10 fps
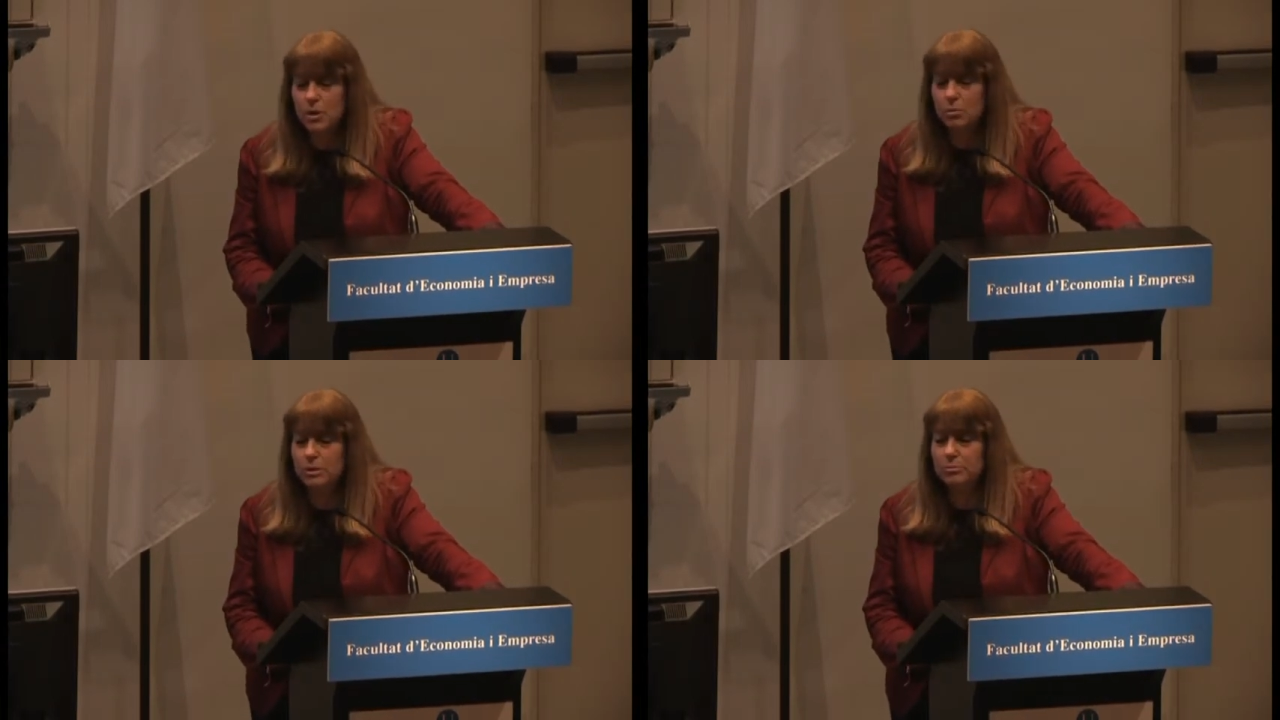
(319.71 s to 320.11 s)

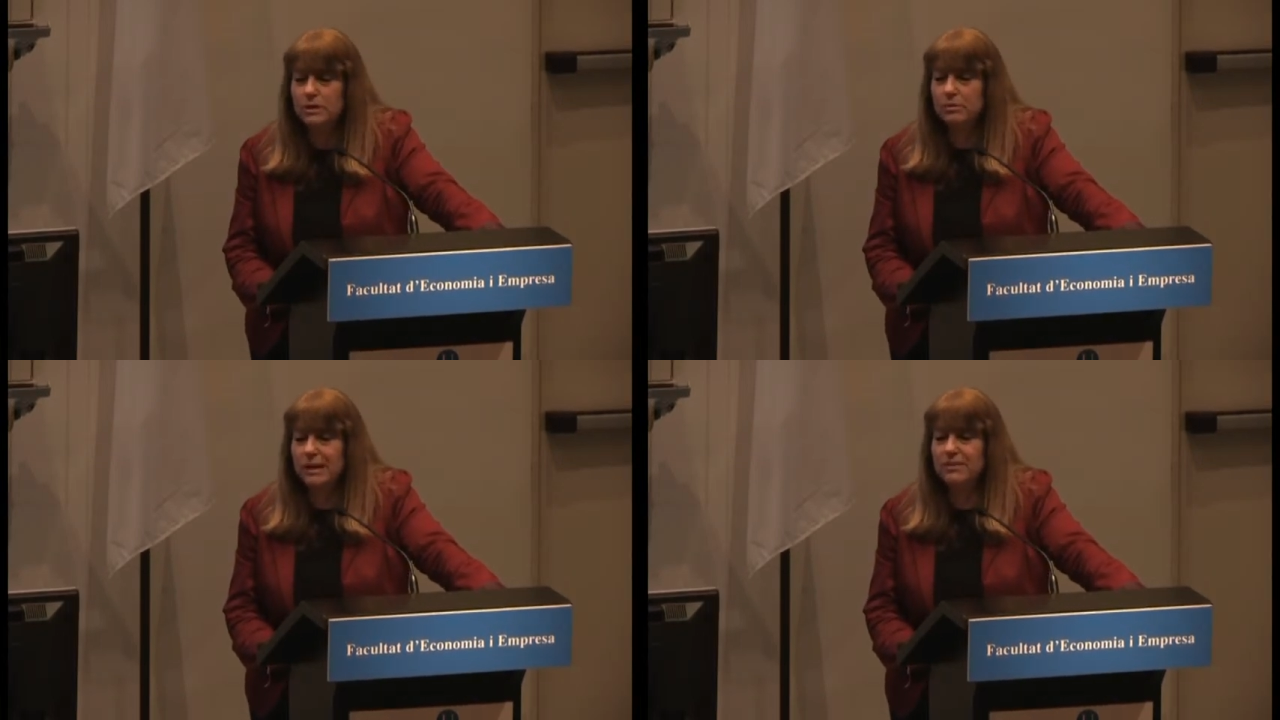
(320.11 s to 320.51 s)
we
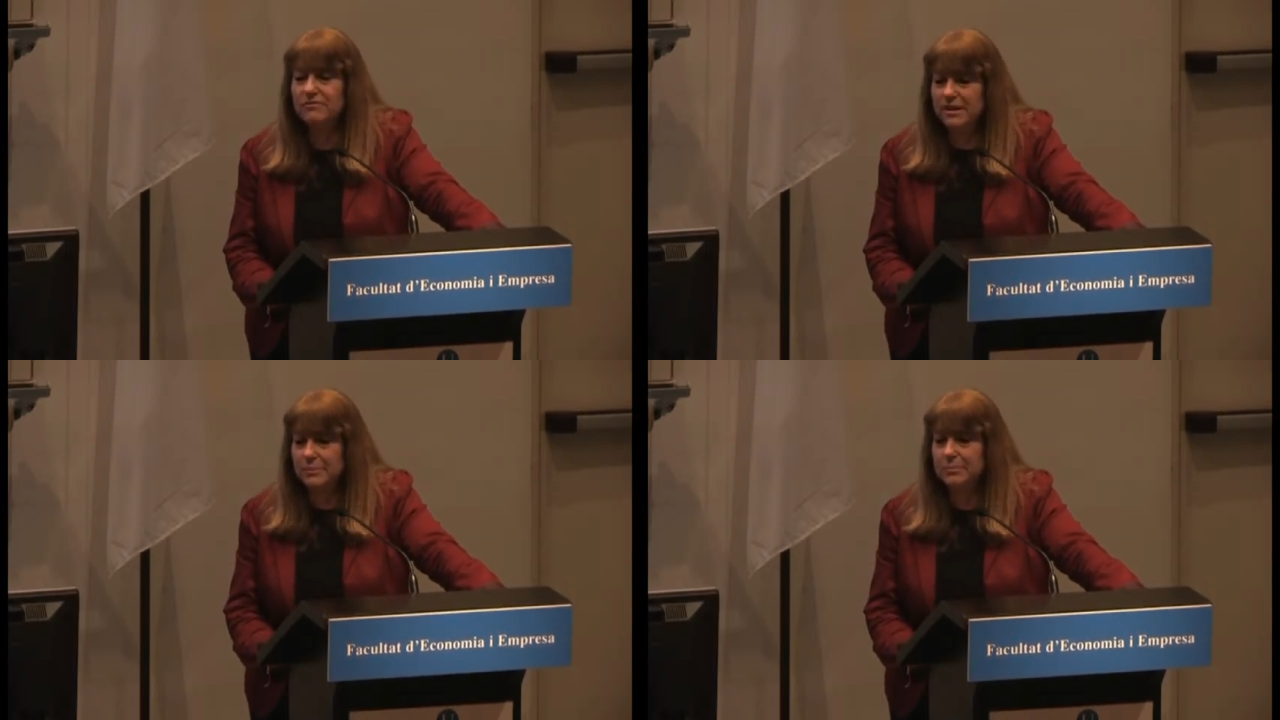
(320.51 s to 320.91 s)
were one
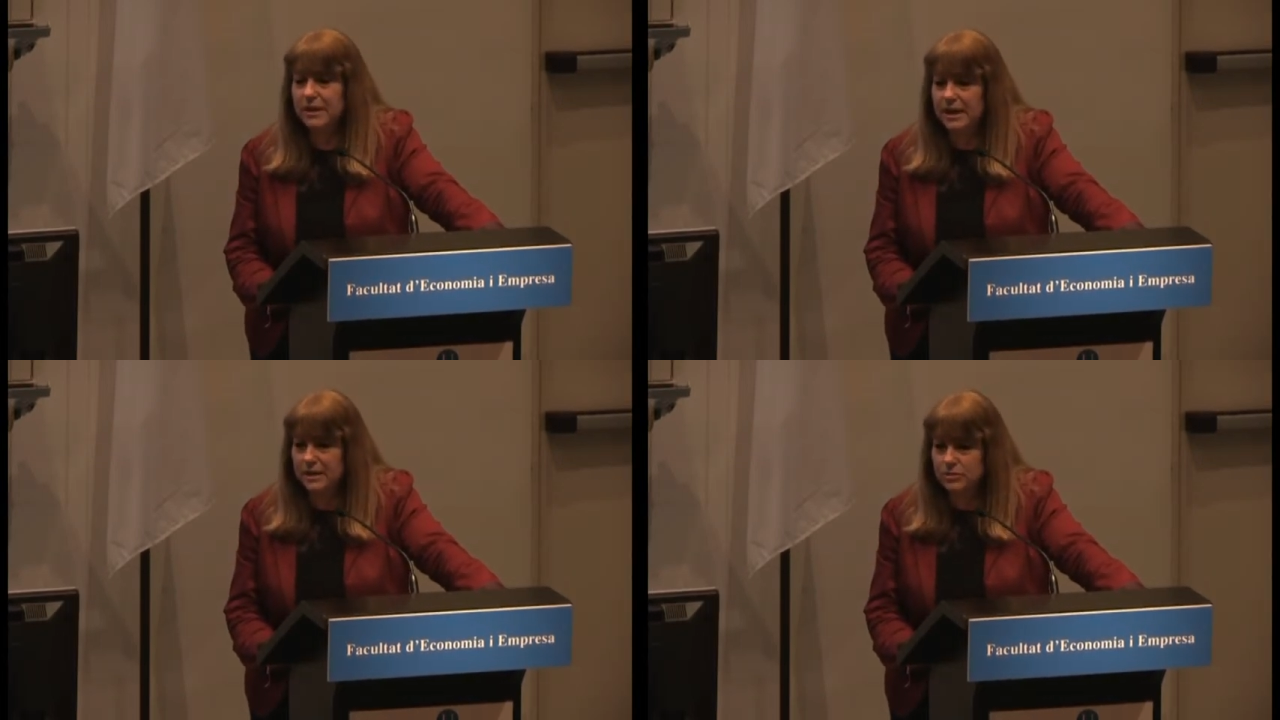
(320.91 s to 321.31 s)
very big
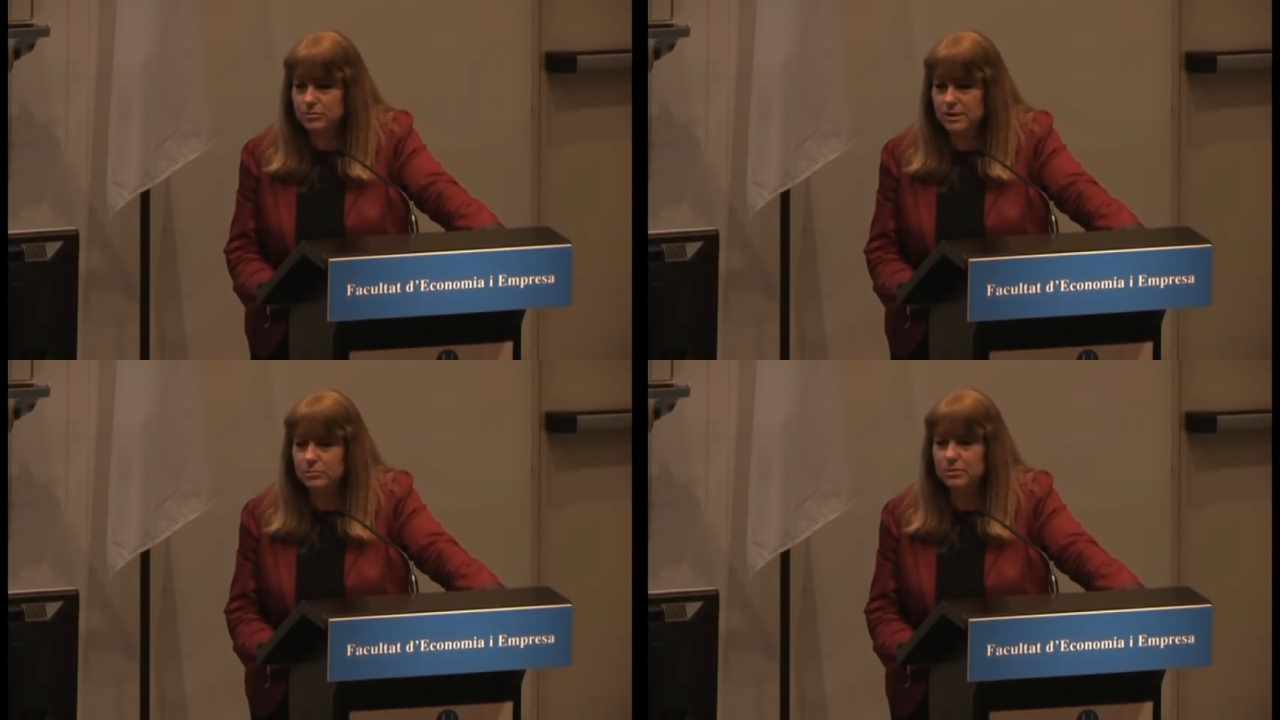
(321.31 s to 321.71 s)

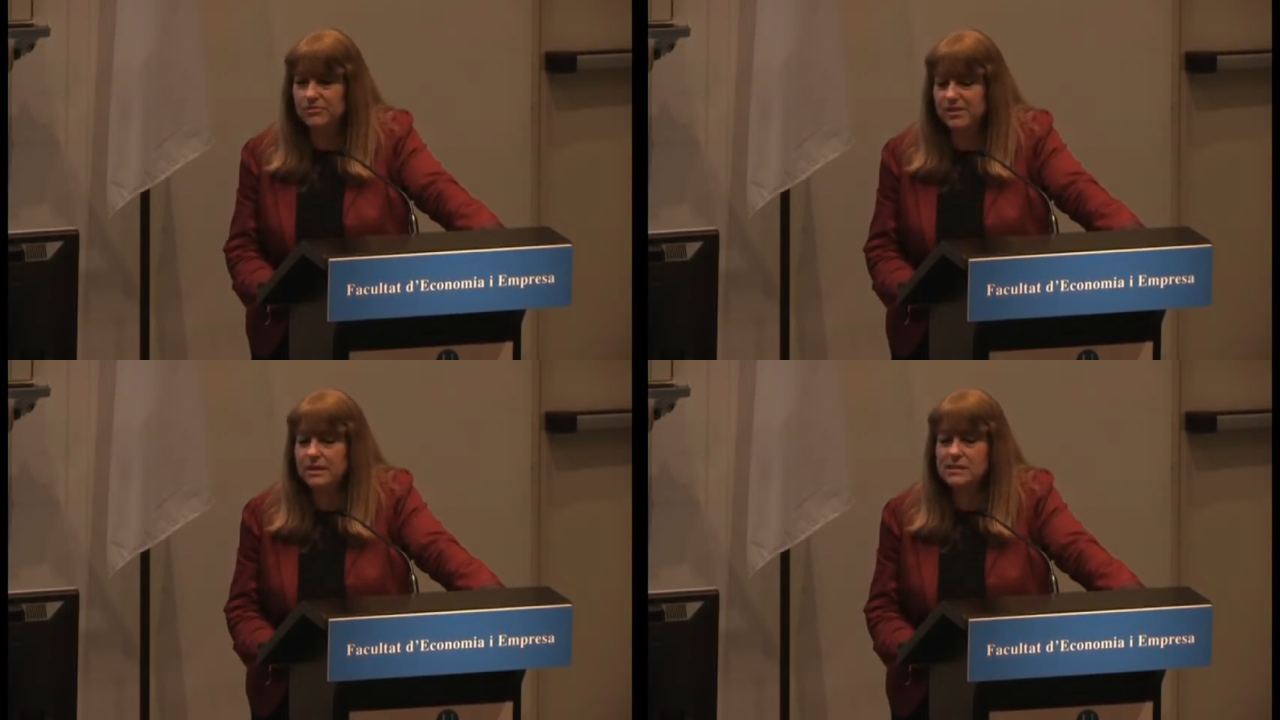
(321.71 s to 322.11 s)
country with
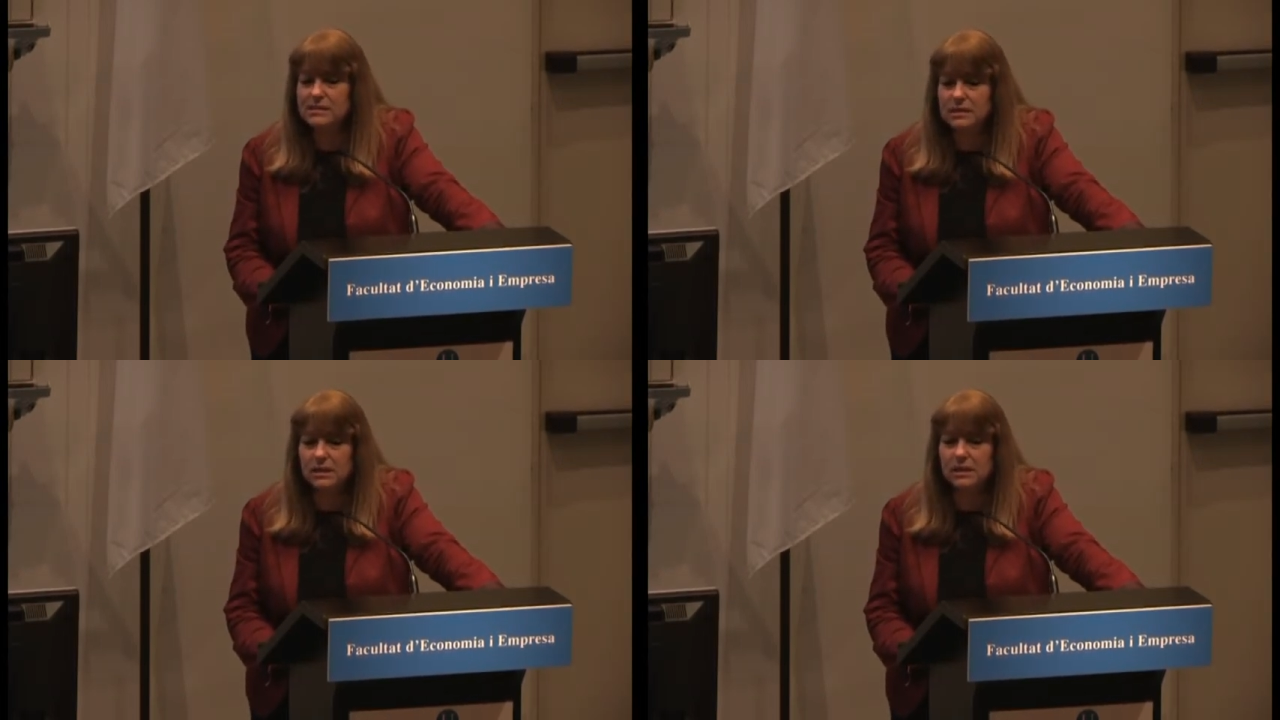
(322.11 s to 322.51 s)
very
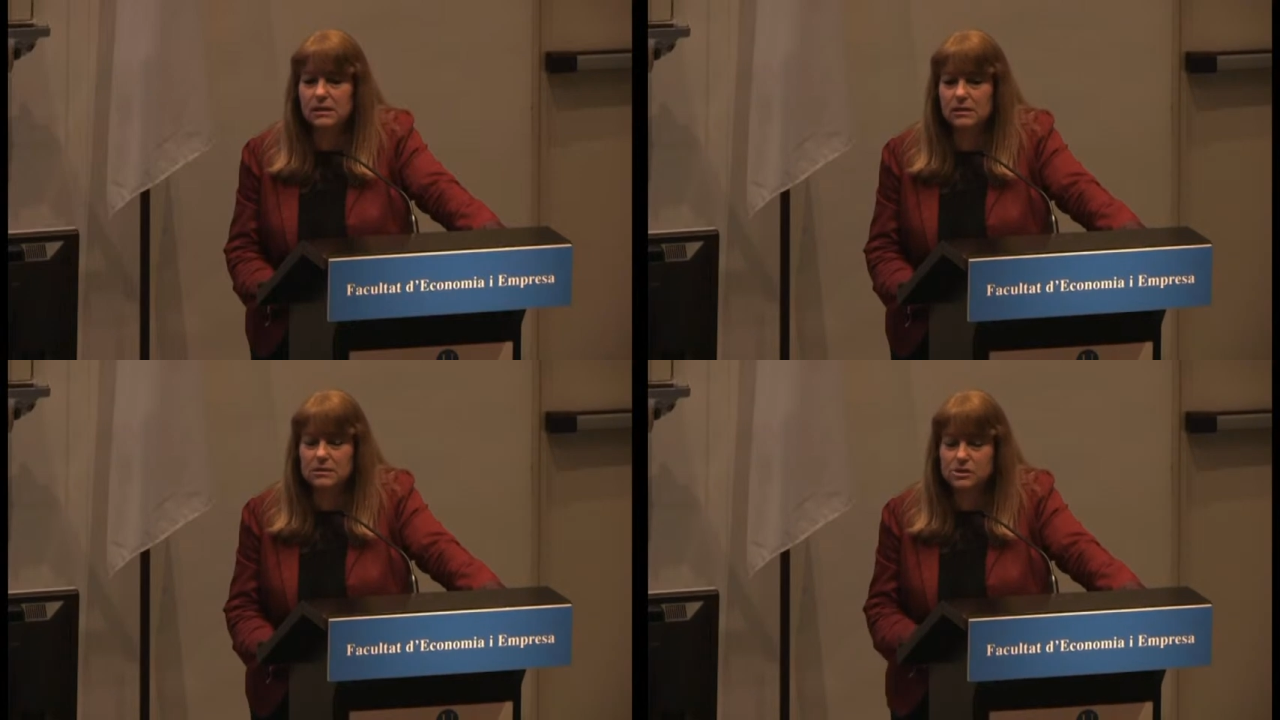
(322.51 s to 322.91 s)

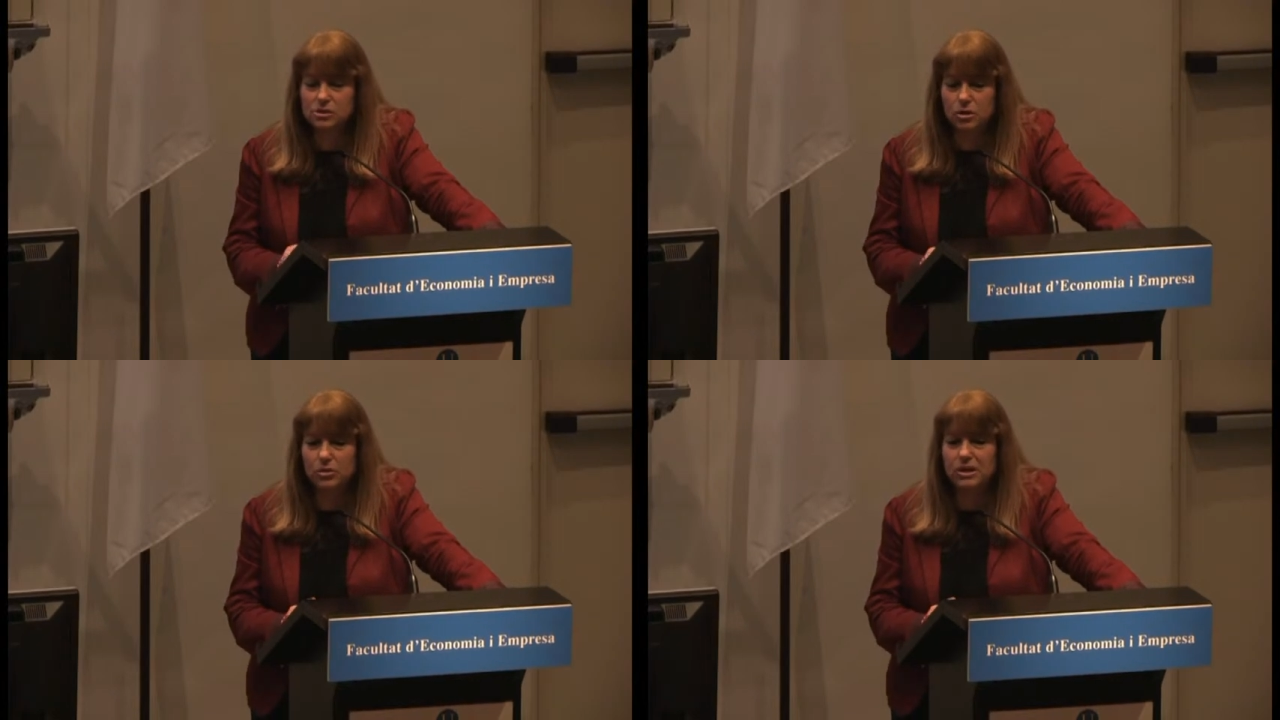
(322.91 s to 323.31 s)

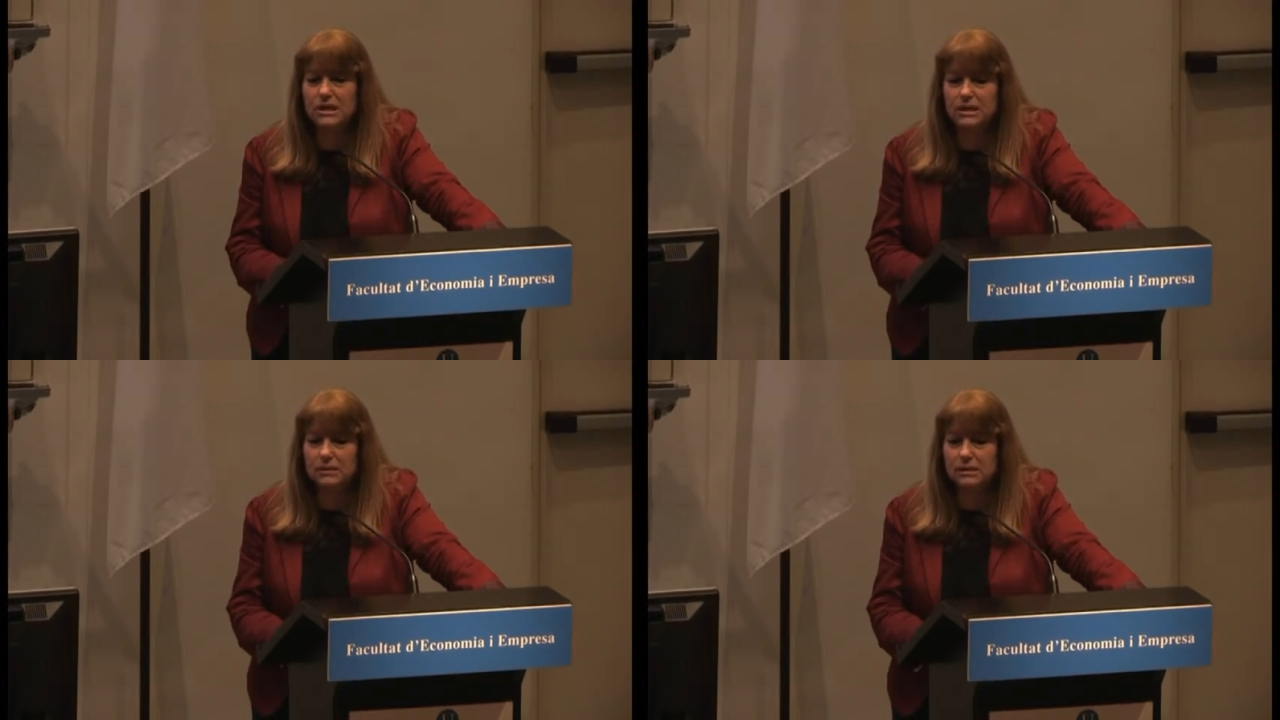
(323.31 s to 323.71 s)
strong
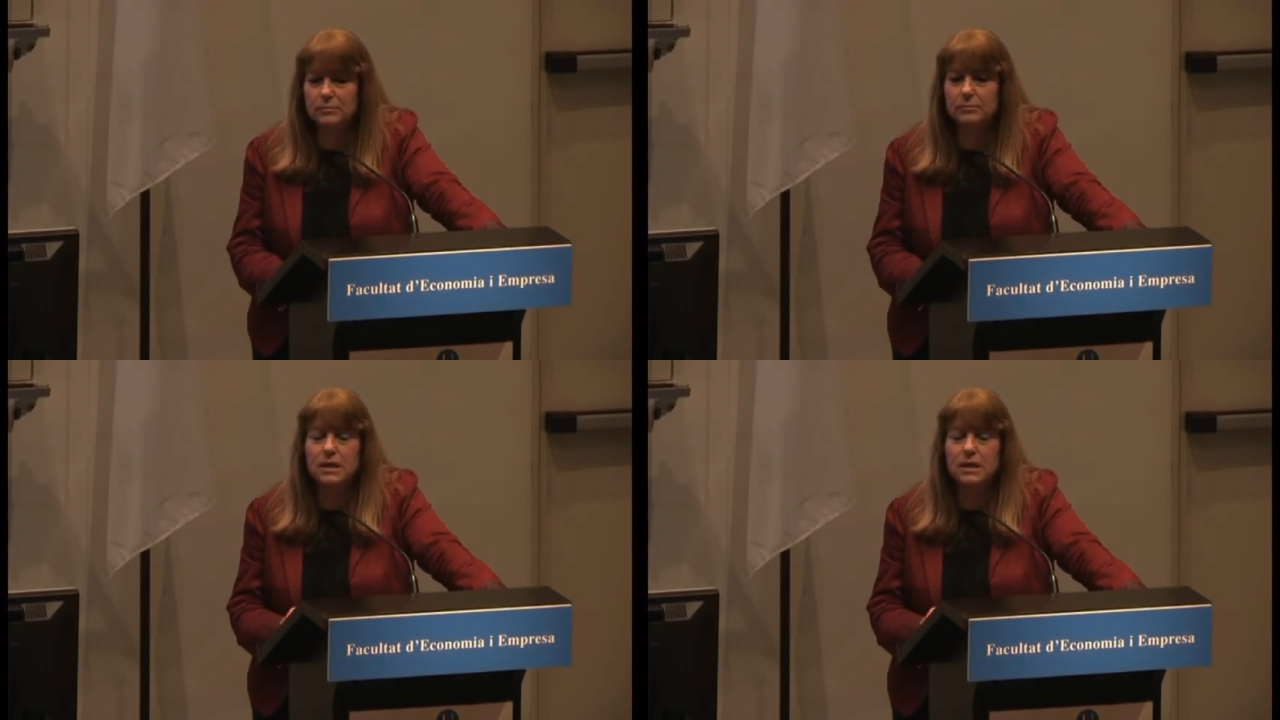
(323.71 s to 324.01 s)
kingdom,